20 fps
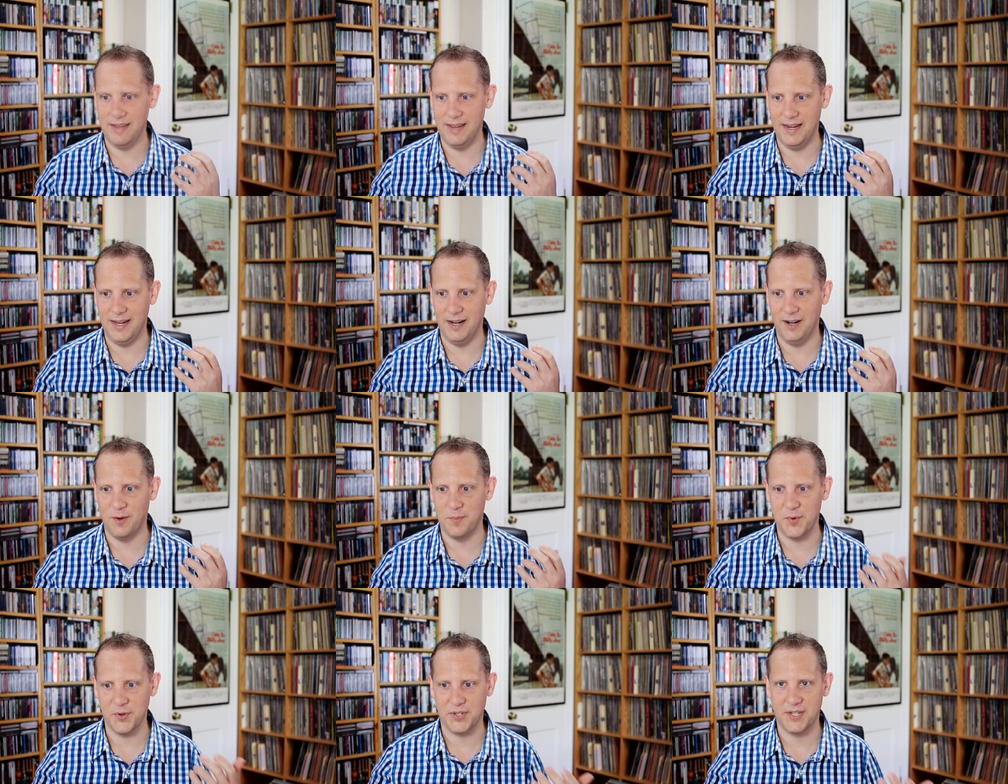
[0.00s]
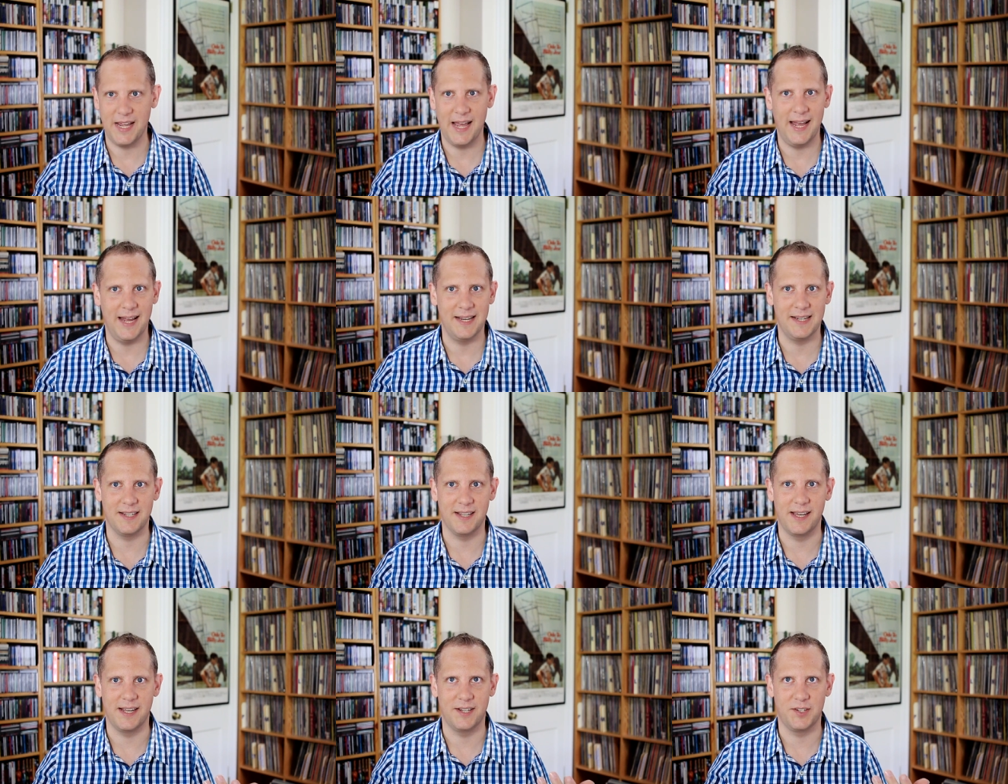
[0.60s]
and it almost
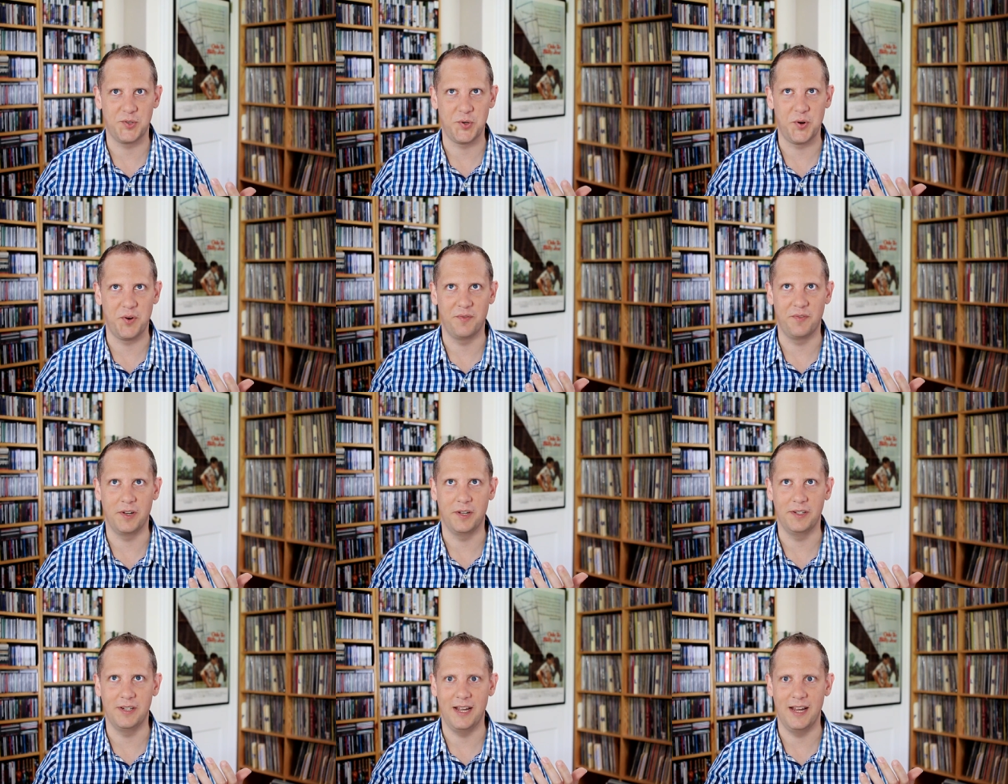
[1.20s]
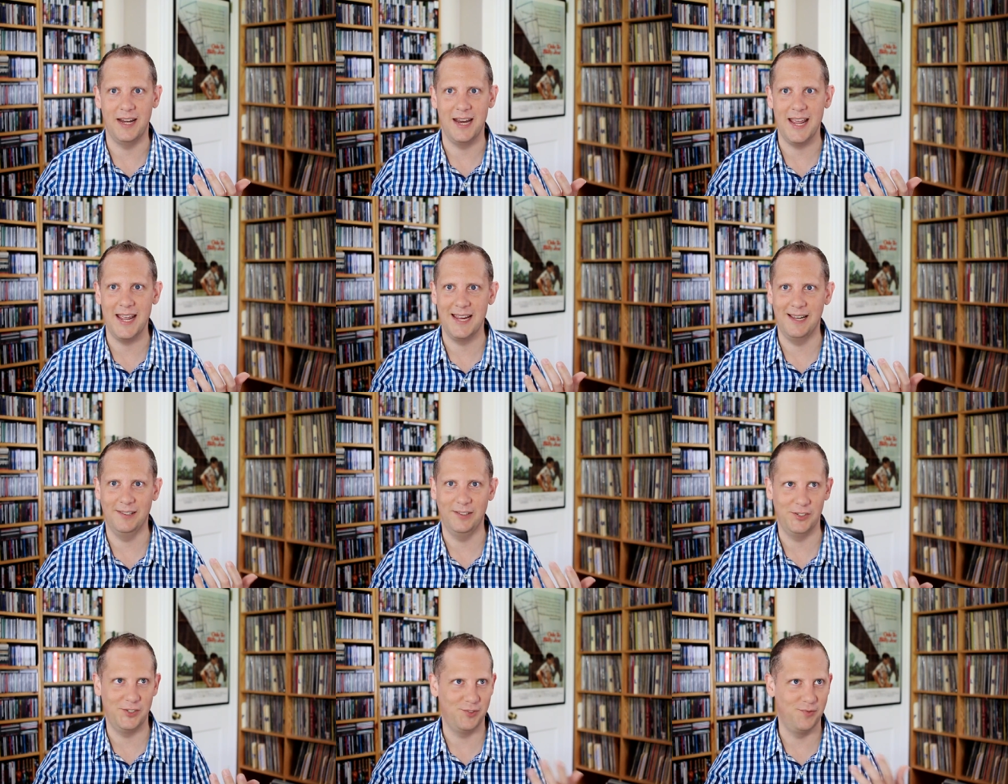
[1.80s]
has like sort of an
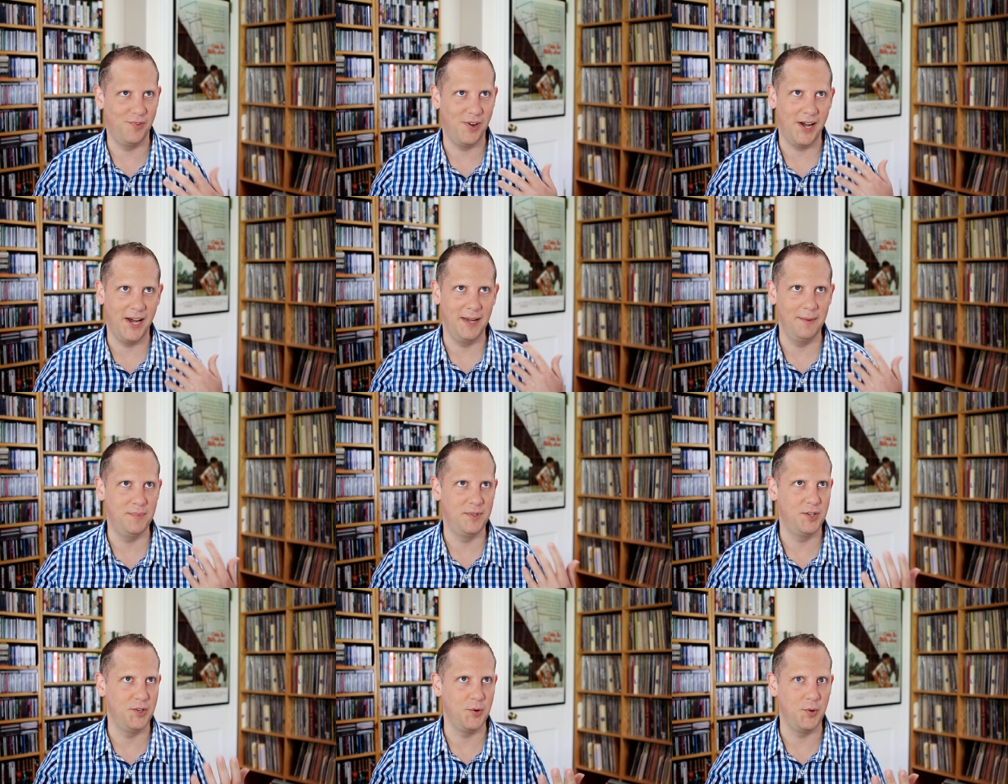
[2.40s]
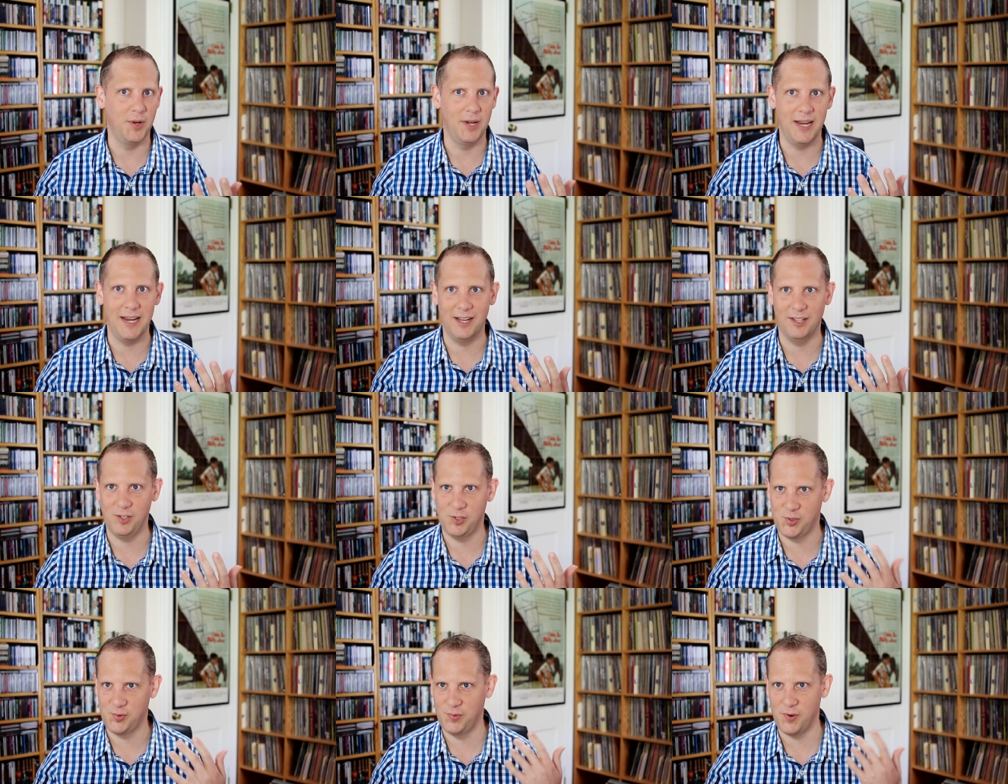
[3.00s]
English vibe to it,
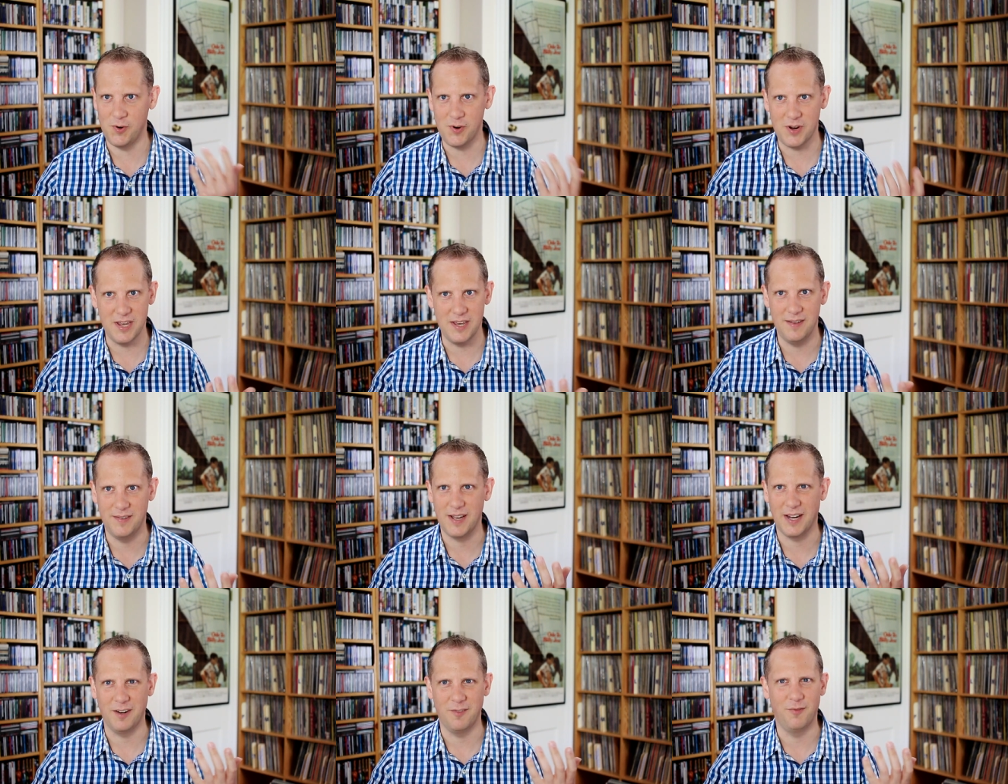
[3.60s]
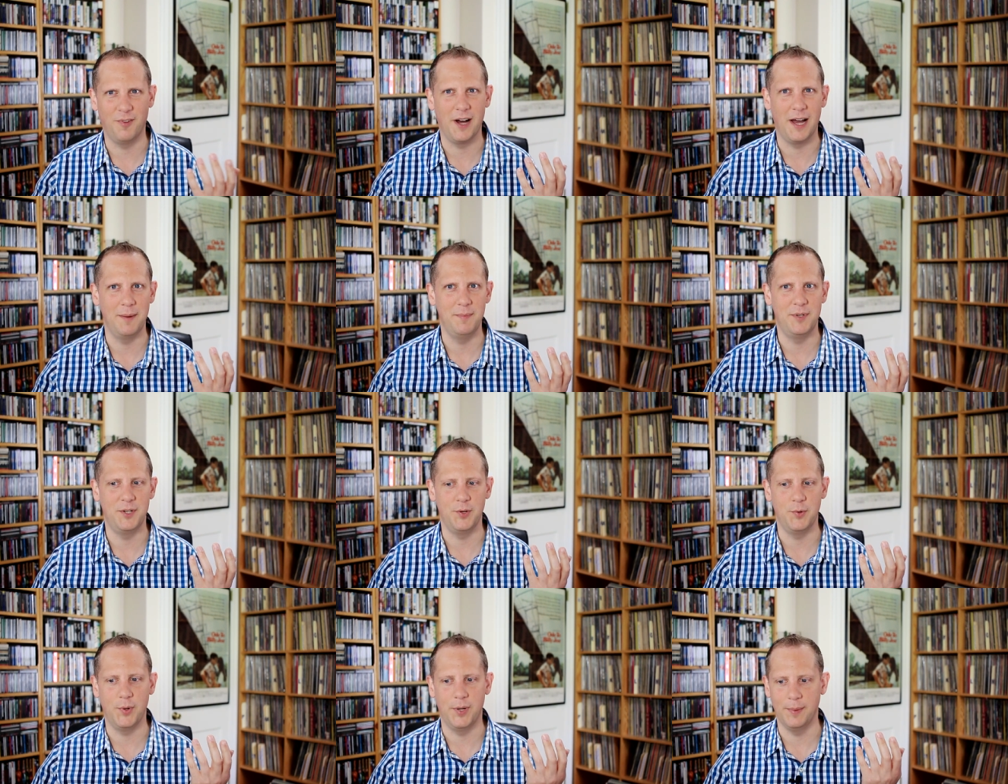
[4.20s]
English folky kind of
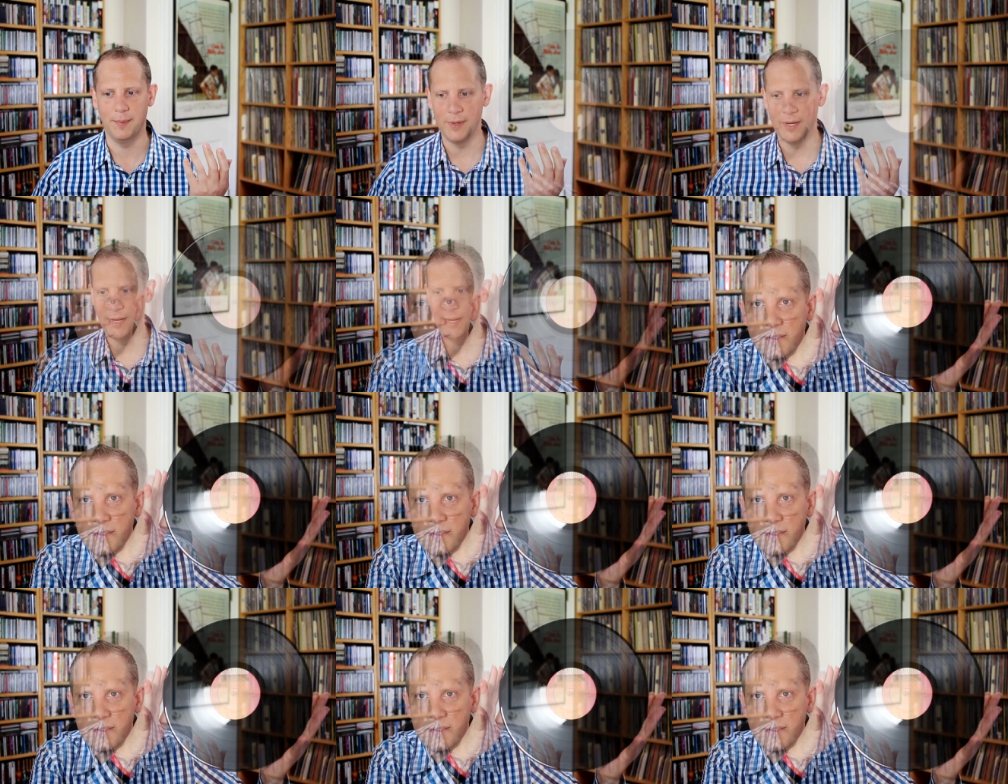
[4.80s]
vibe to it.